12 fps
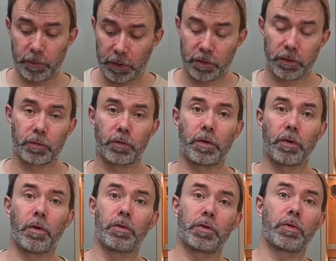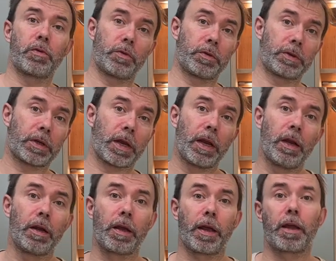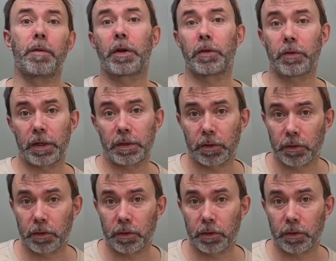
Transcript: because we also sell egg mayonnaise,